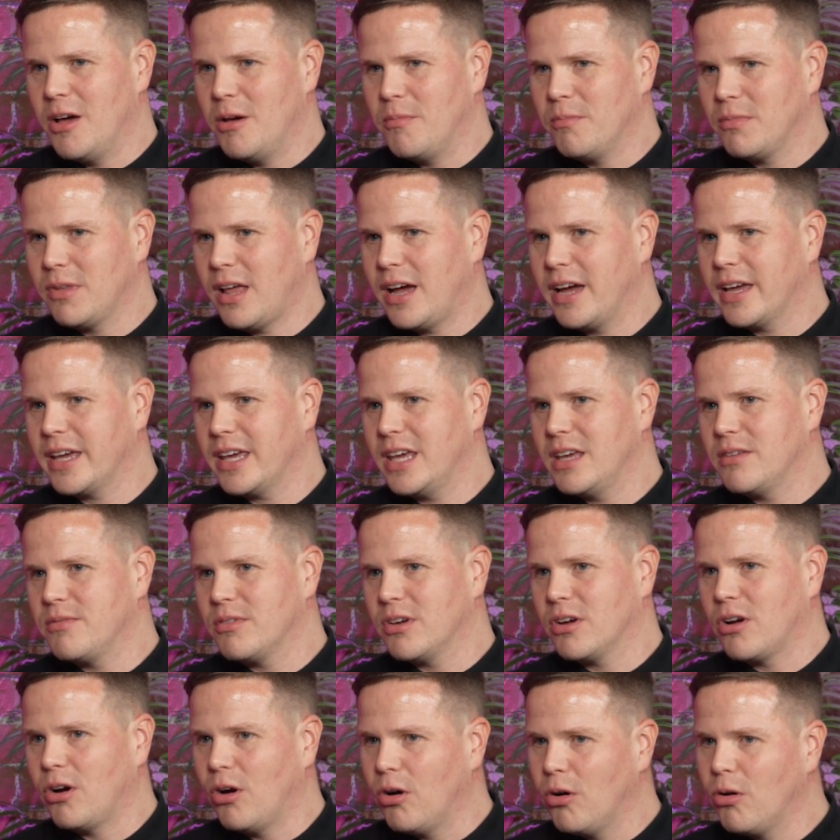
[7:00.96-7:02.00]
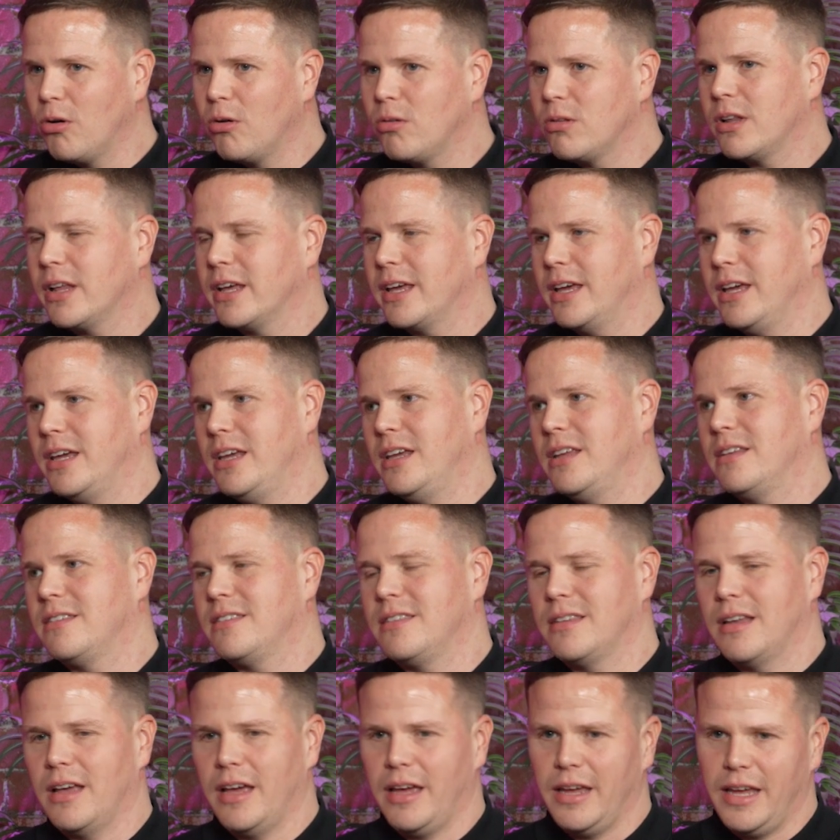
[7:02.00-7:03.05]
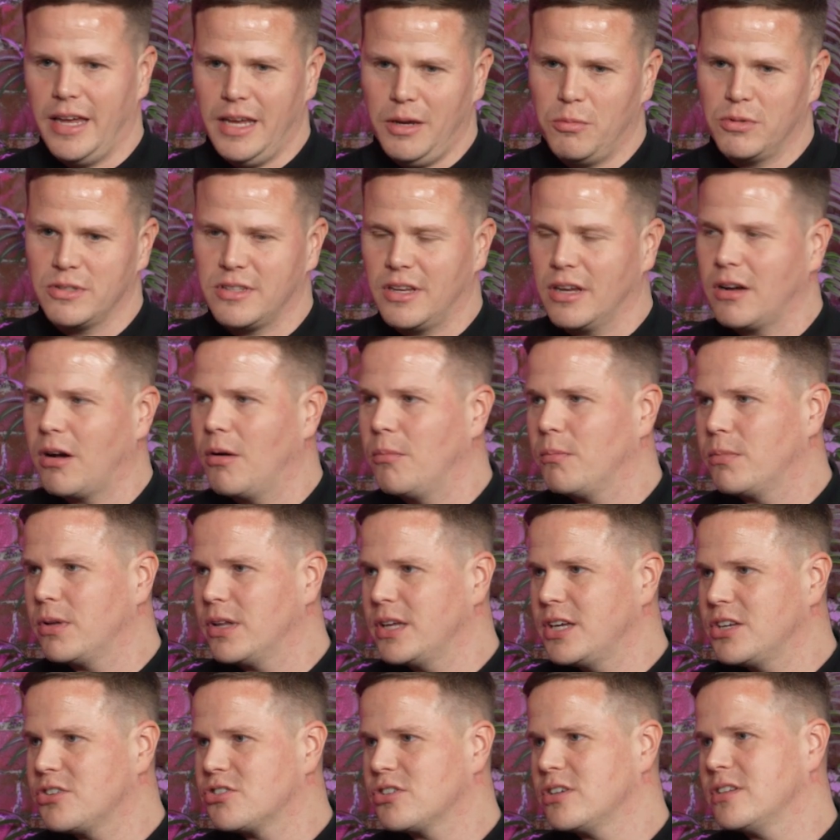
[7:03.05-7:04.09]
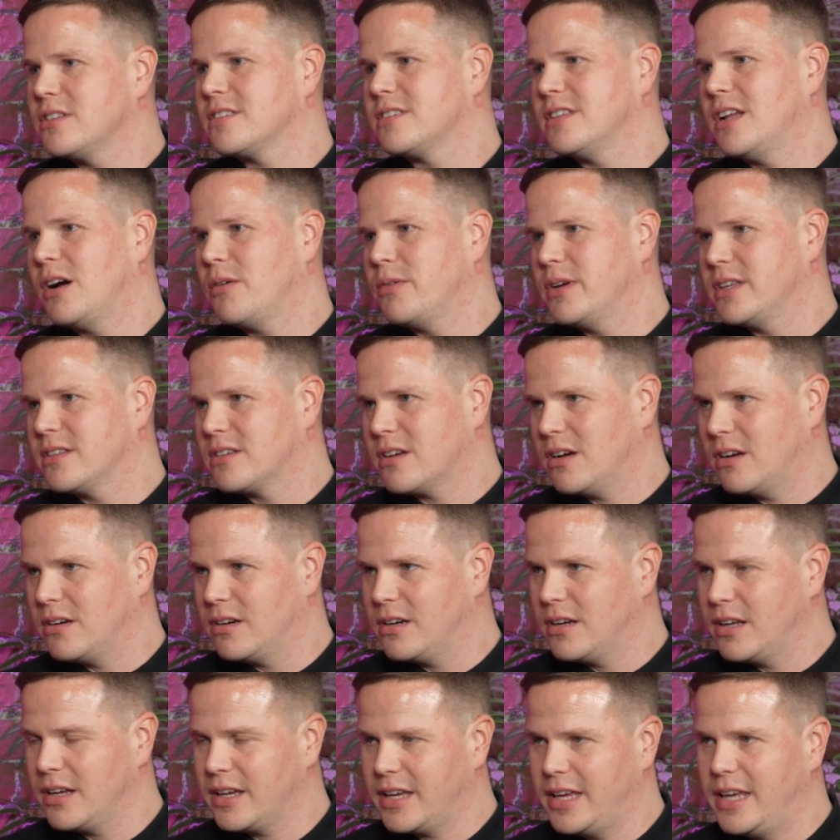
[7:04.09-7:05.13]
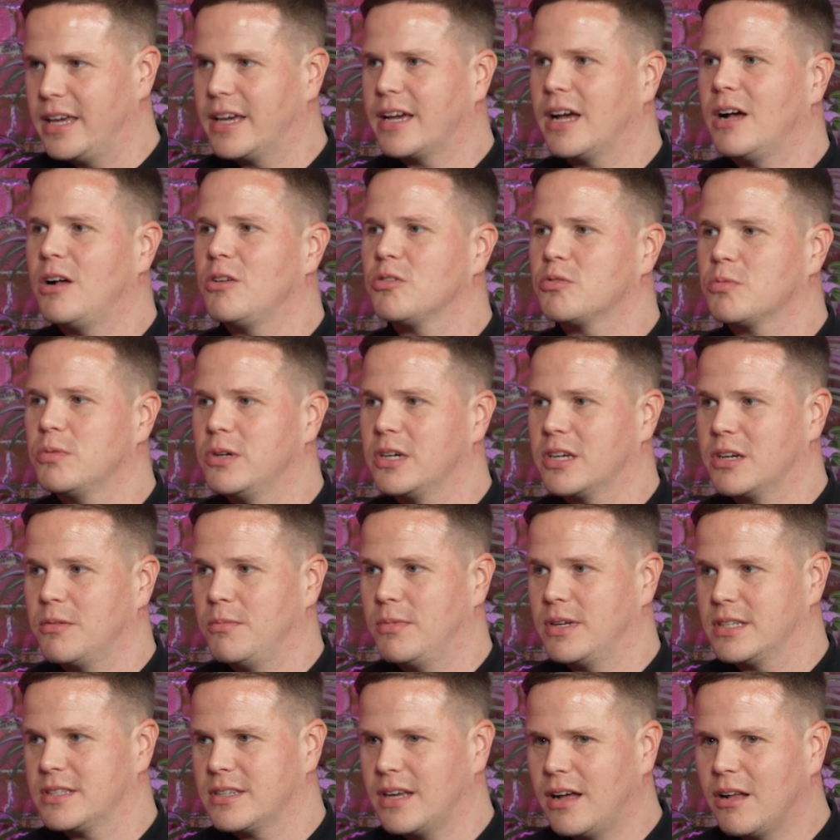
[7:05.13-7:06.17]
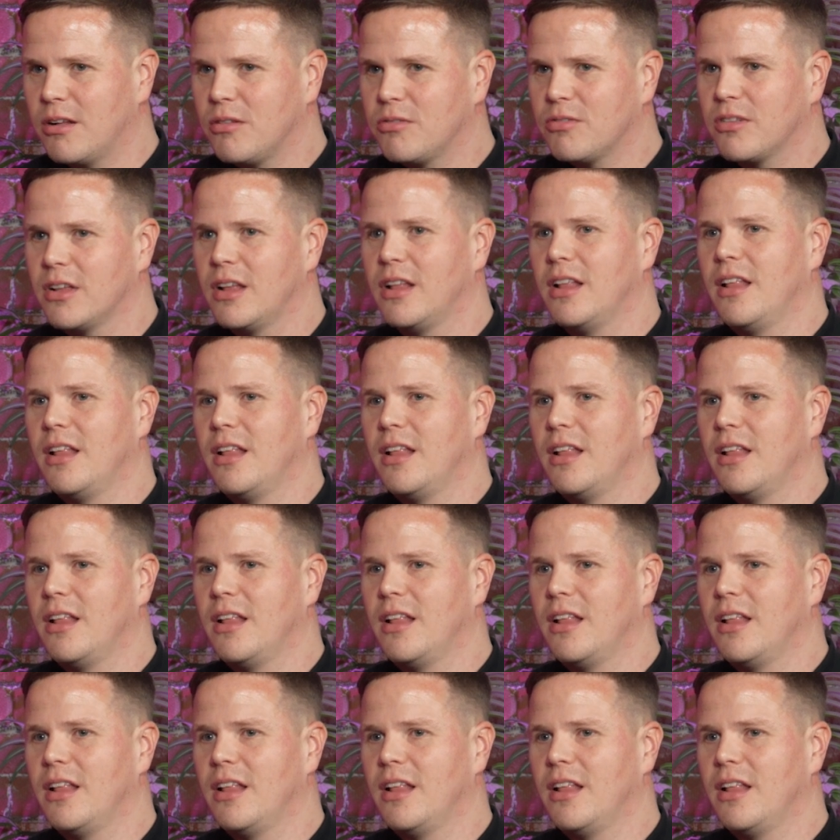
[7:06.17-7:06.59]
Like even Cole, he was in completions. Now he's gone key accounts working myself.